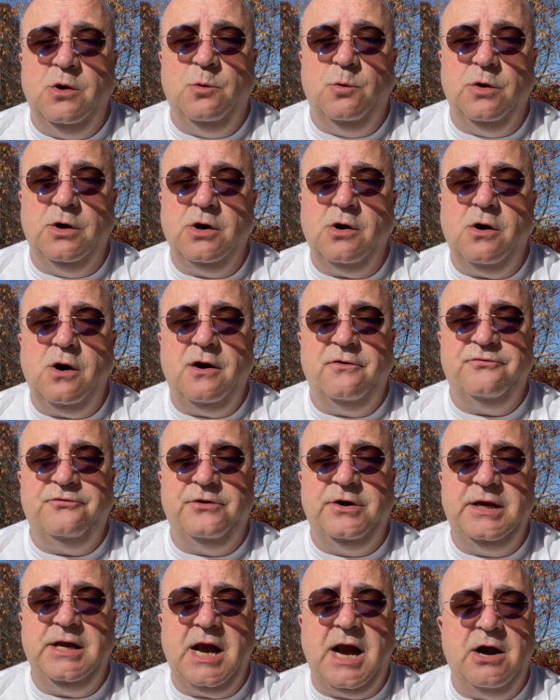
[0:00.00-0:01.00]
we're
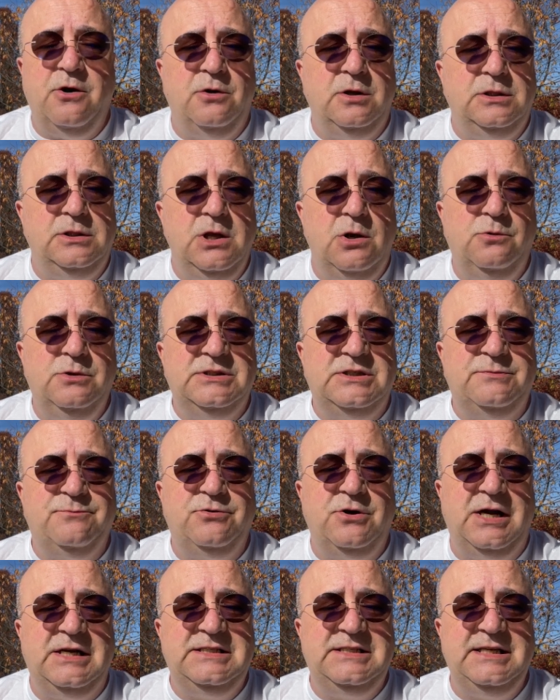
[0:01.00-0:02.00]
offering our lowest
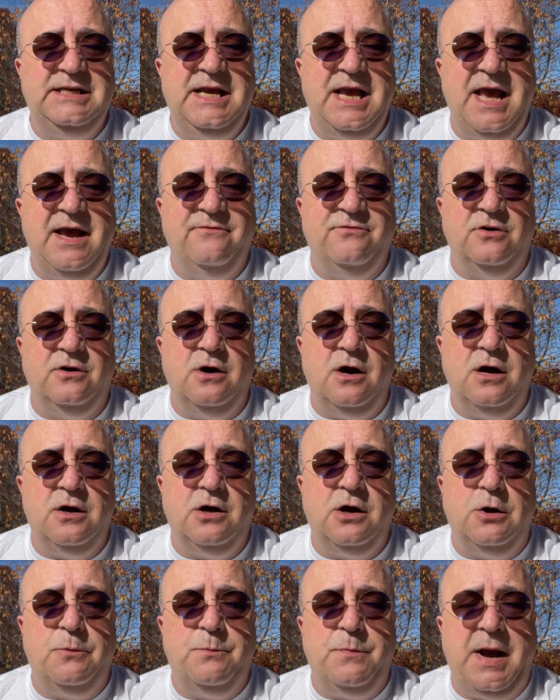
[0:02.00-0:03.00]
pricing ever on
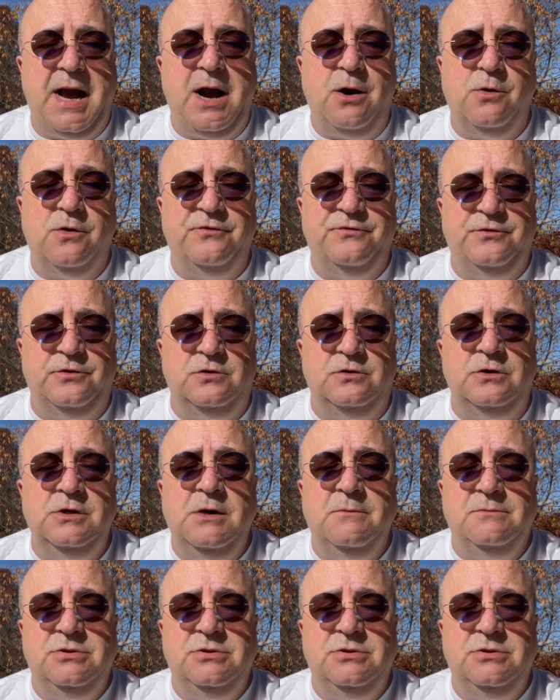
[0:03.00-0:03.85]
our powerful